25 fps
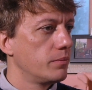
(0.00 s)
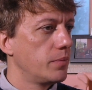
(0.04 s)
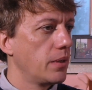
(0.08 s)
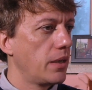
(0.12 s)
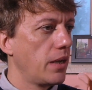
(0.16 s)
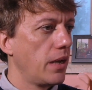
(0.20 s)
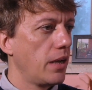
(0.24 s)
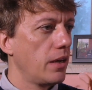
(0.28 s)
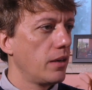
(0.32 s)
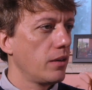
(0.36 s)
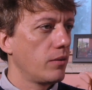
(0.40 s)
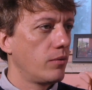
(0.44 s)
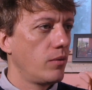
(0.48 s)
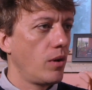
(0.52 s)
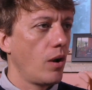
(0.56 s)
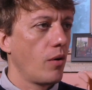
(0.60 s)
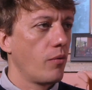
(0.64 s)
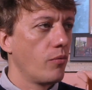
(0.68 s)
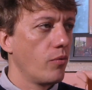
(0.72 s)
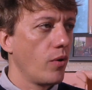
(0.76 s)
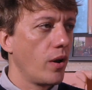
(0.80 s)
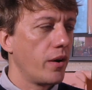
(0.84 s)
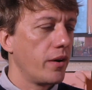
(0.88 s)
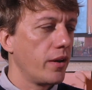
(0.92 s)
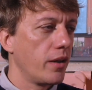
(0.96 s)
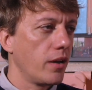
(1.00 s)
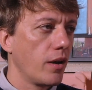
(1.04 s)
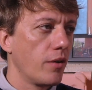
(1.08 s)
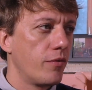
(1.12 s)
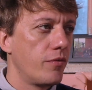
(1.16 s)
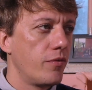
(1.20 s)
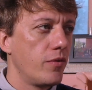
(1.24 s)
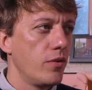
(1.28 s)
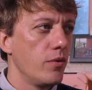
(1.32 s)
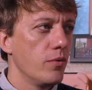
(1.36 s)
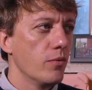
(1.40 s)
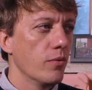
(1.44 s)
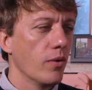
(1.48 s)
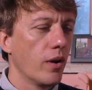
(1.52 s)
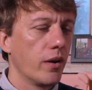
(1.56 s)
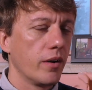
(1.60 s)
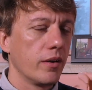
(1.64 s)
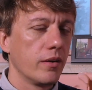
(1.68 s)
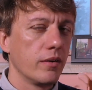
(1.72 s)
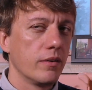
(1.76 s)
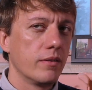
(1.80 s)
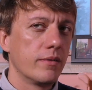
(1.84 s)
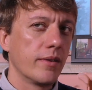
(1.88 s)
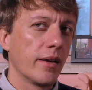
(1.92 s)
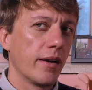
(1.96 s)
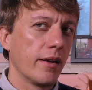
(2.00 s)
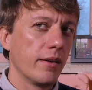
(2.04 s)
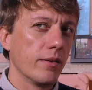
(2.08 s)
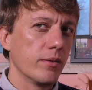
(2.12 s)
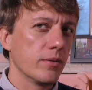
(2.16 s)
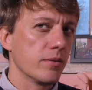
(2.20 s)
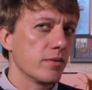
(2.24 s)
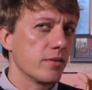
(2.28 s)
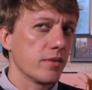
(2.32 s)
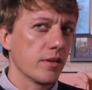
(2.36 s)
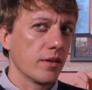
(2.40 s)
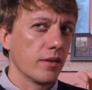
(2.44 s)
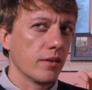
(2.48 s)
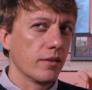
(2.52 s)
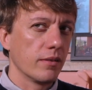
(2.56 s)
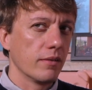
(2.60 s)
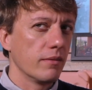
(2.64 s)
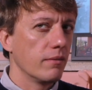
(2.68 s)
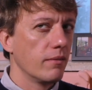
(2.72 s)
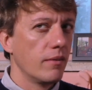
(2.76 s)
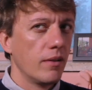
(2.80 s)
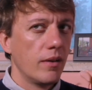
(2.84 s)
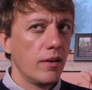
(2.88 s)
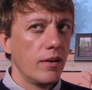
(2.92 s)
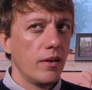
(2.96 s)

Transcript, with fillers: But I had a few running titles, and